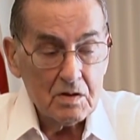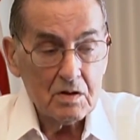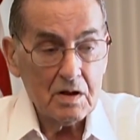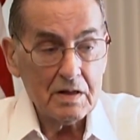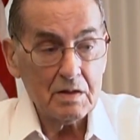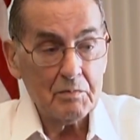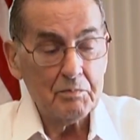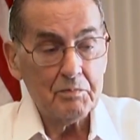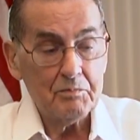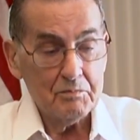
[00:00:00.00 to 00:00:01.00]
I had the
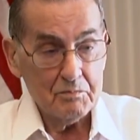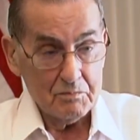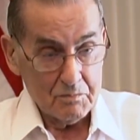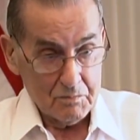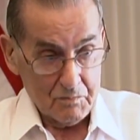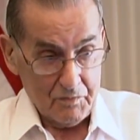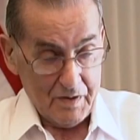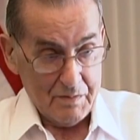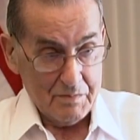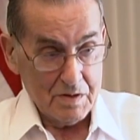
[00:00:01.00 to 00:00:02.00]

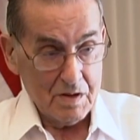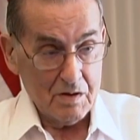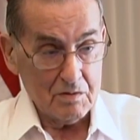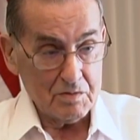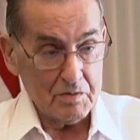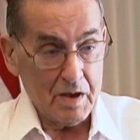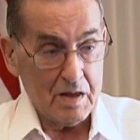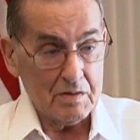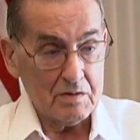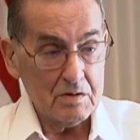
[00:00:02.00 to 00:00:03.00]
family all
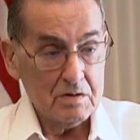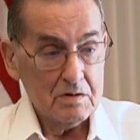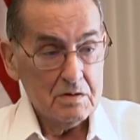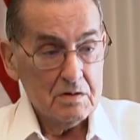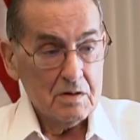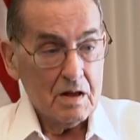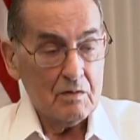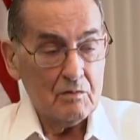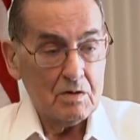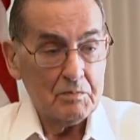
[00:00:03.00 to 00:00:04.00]
together
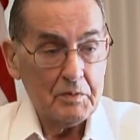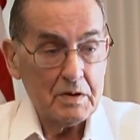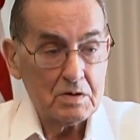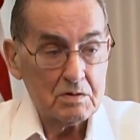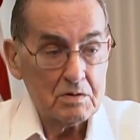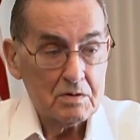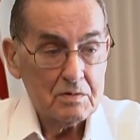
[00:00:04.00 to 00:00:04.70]
on one picture.